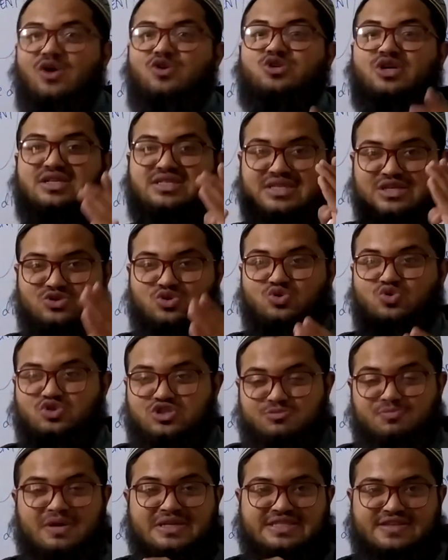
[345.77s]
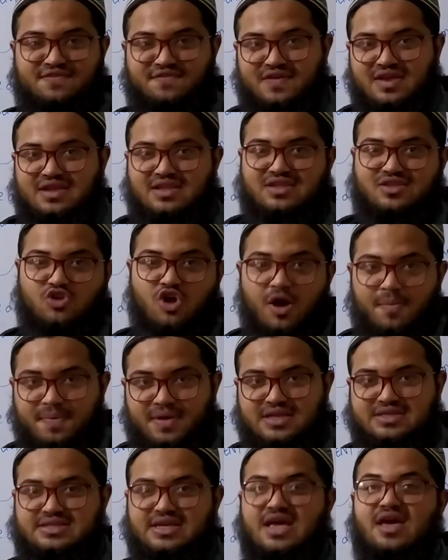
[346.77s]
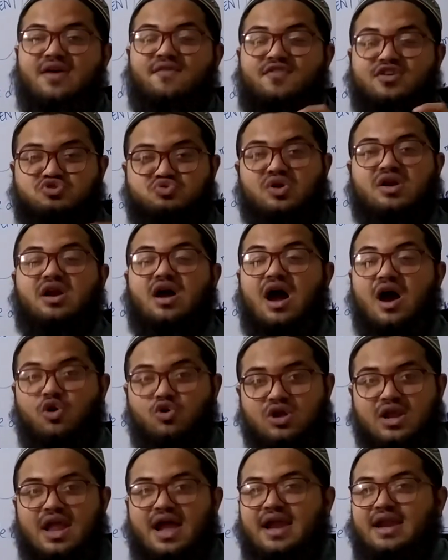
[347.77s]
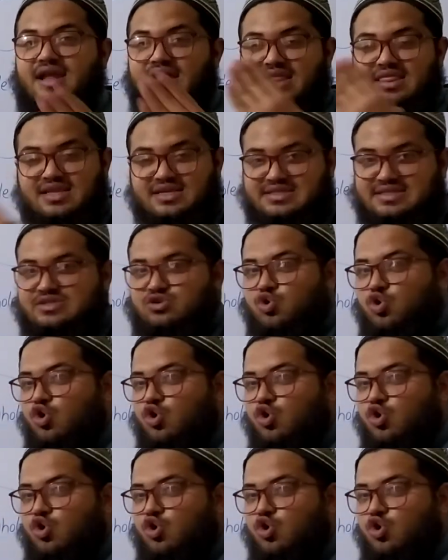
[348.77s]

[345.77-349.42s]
You just need to do specific topics which were outlined in this